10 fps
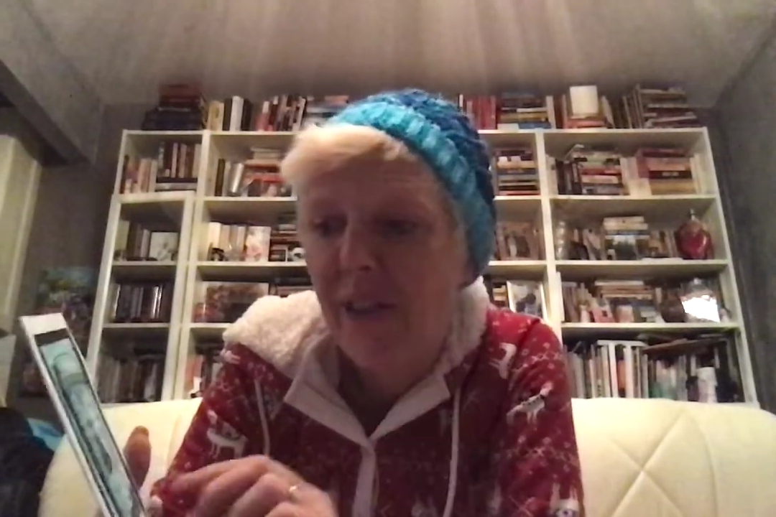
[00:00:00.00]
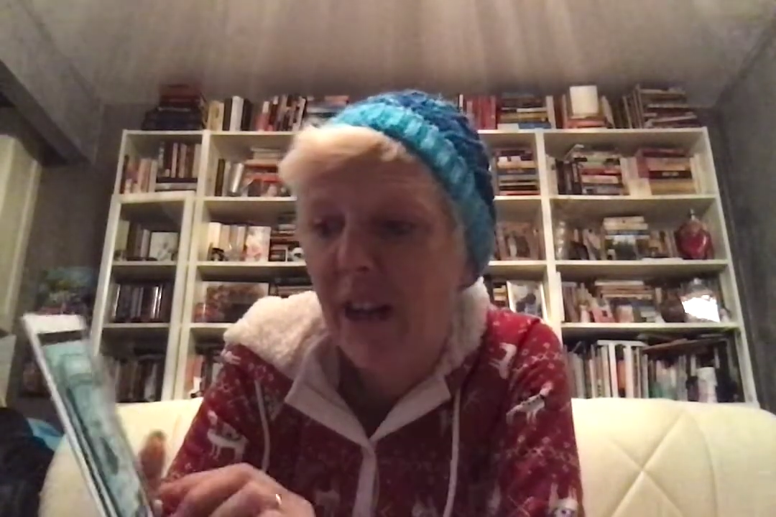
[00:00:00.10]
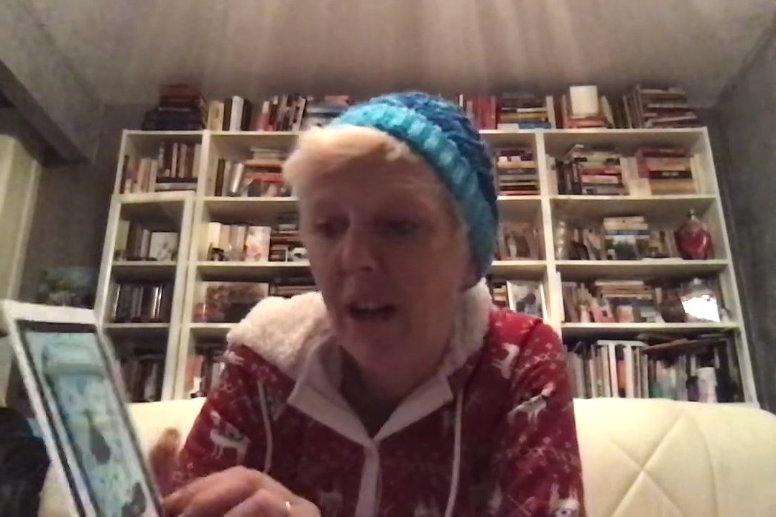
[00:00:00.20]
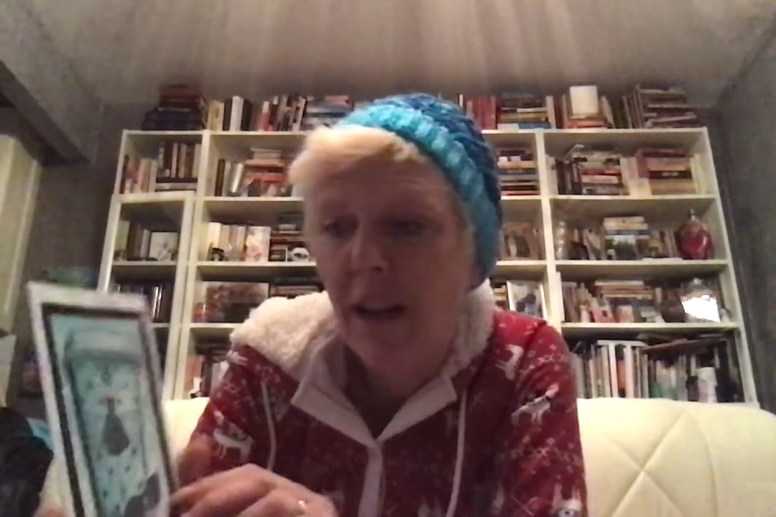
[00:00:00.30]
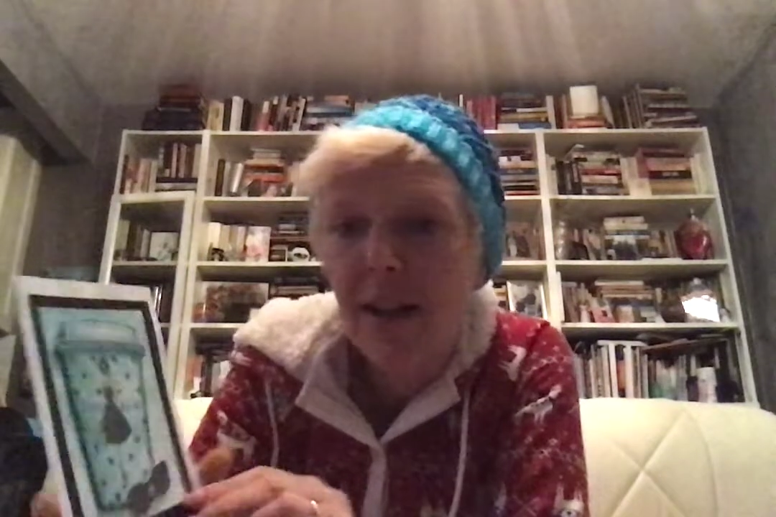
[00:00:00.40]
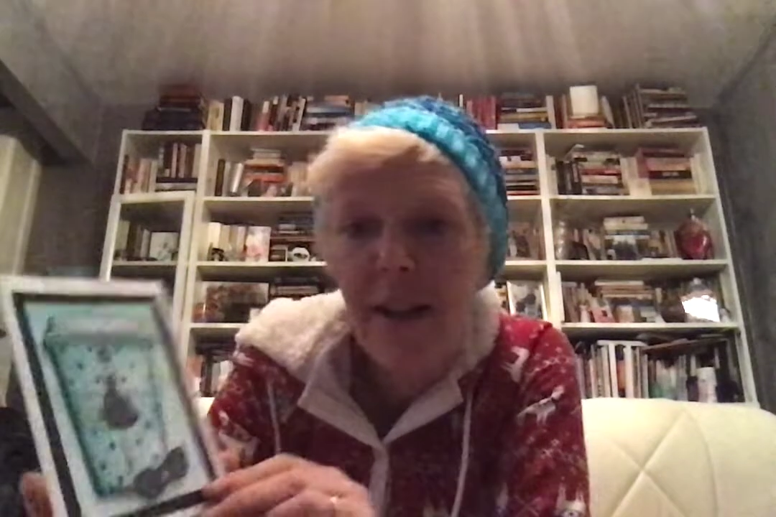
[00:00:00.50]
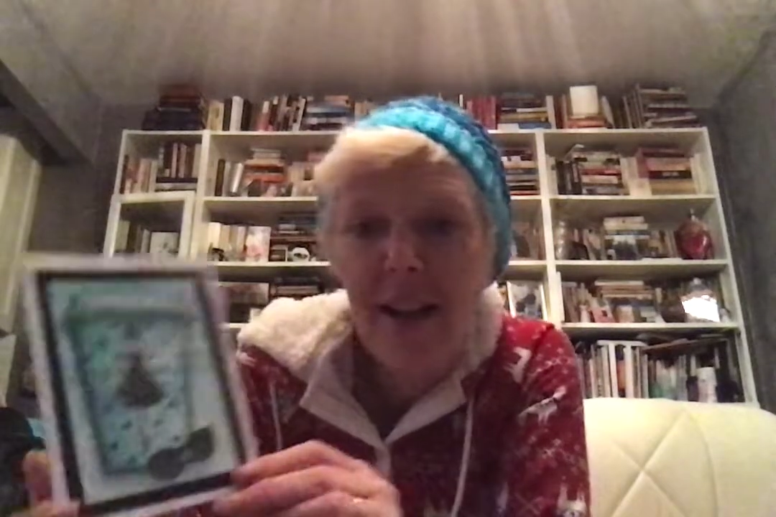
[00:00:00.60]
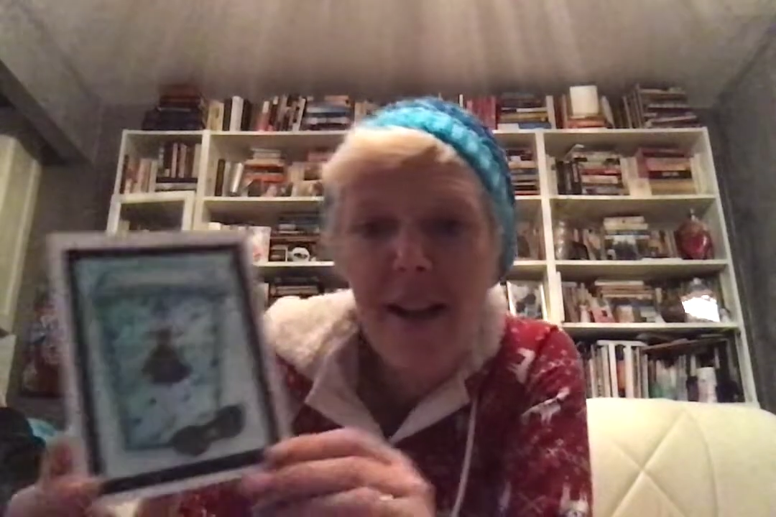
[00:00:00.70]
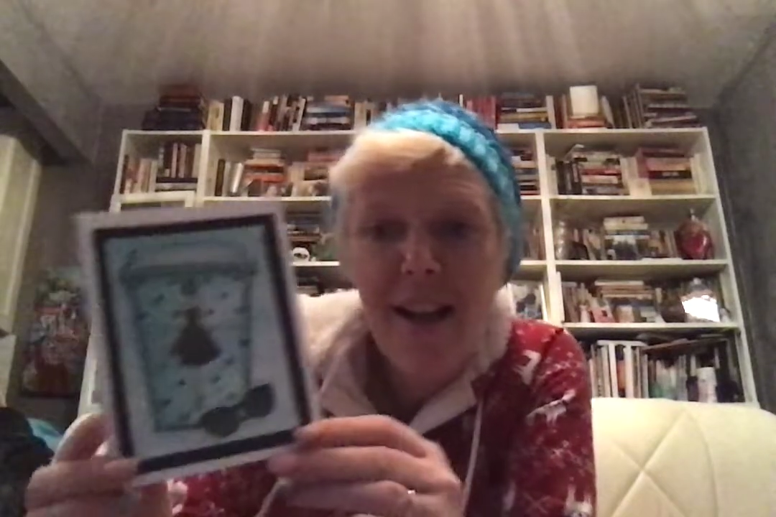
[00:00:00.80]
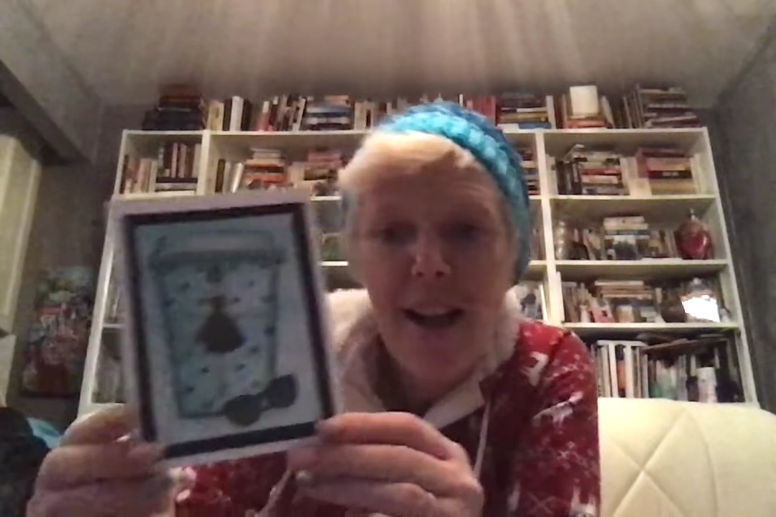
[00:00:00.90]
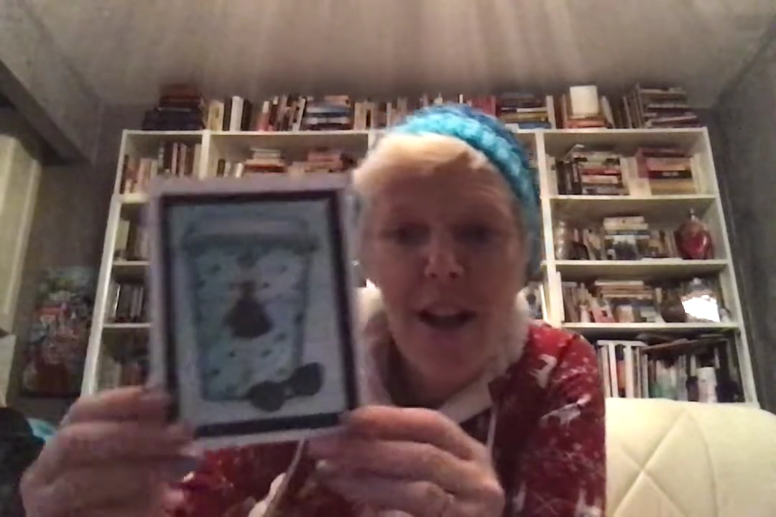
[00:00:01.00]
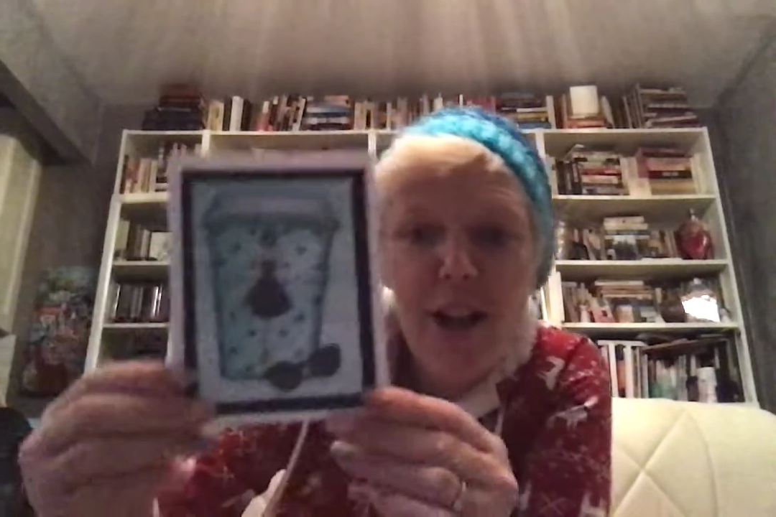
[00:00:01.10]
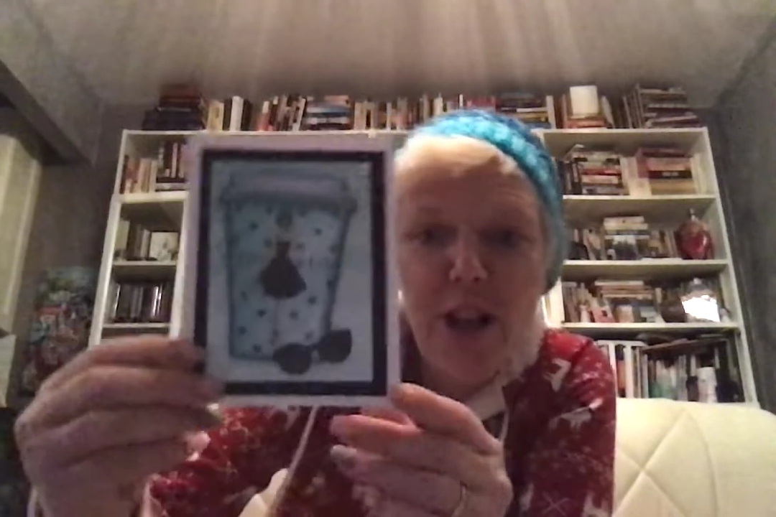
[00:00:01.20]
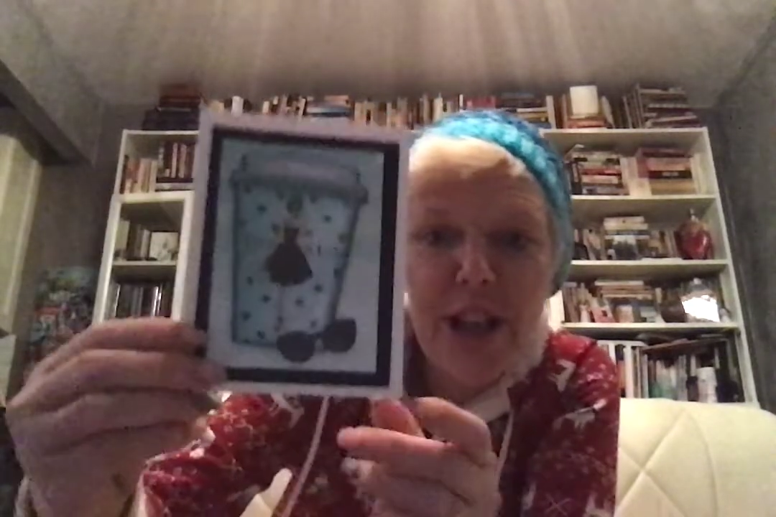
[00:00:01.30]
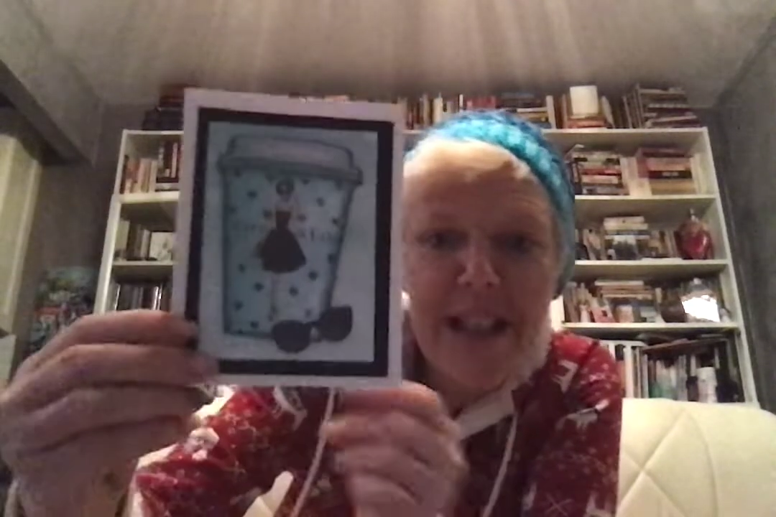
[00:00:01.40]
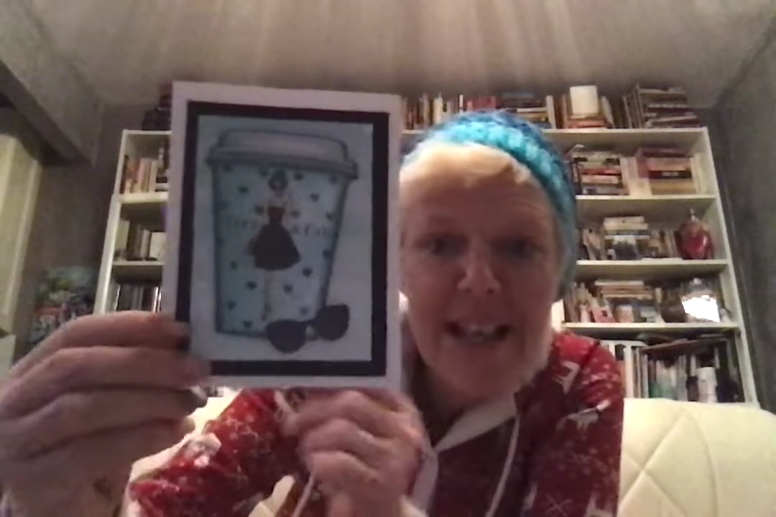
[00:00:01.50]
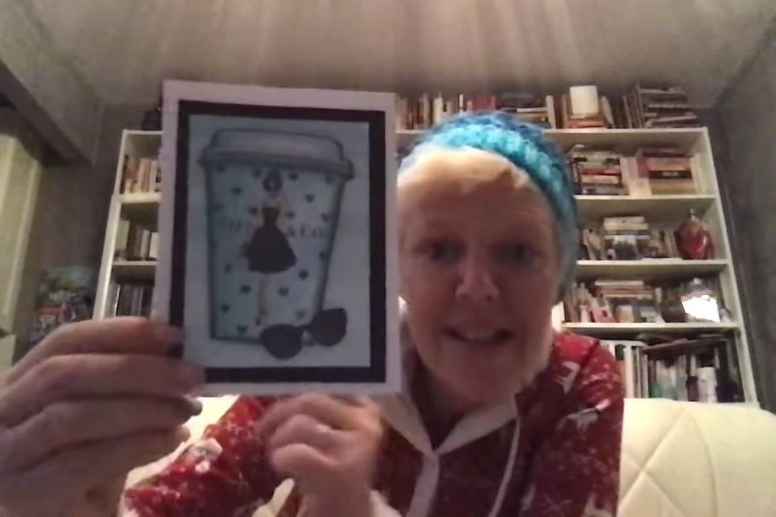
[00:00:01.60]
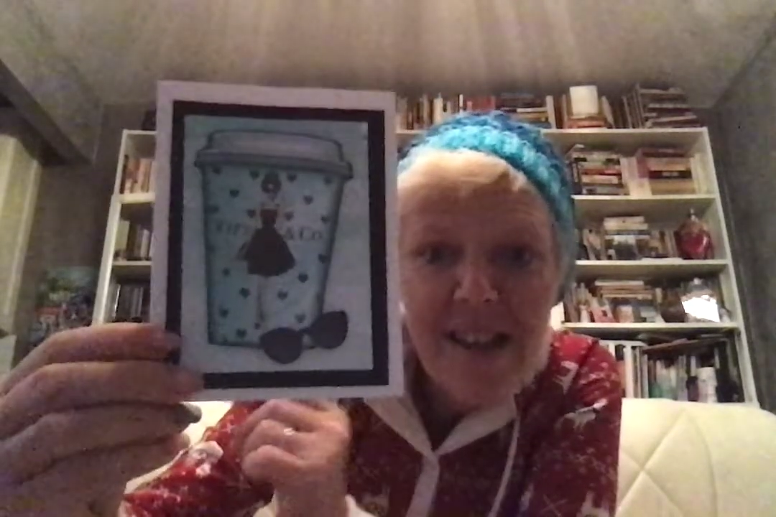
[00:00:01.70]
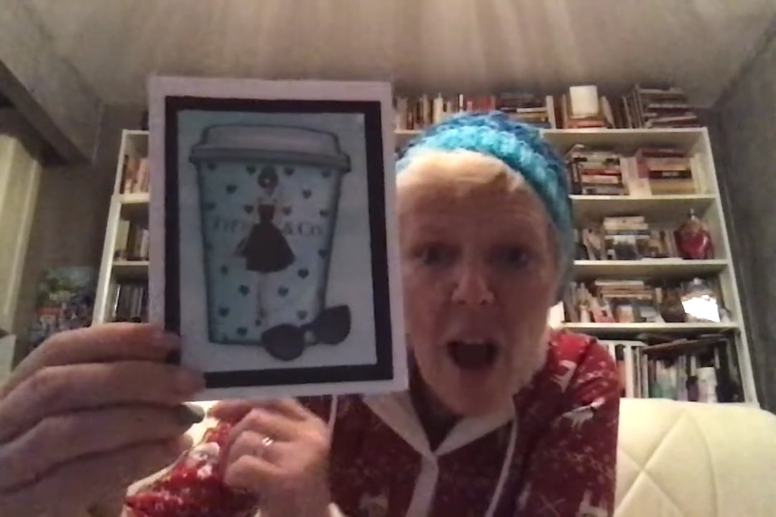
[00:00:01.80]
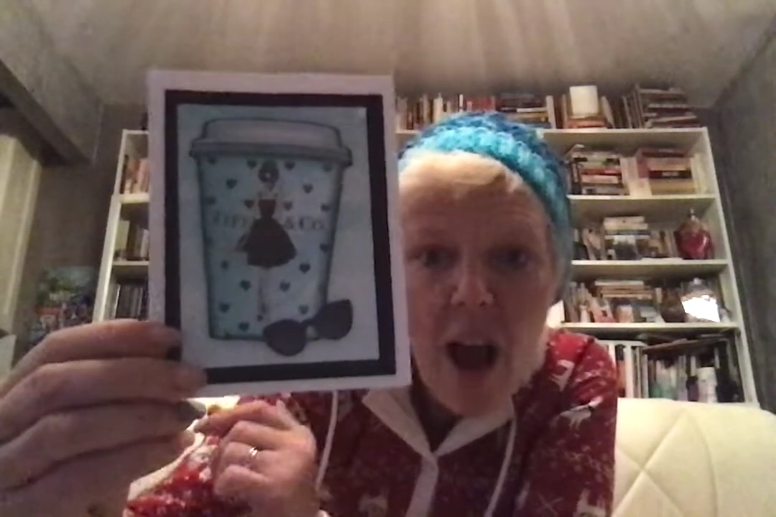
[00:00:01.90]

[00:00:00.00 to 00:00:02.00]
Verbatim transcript: it. Look at this.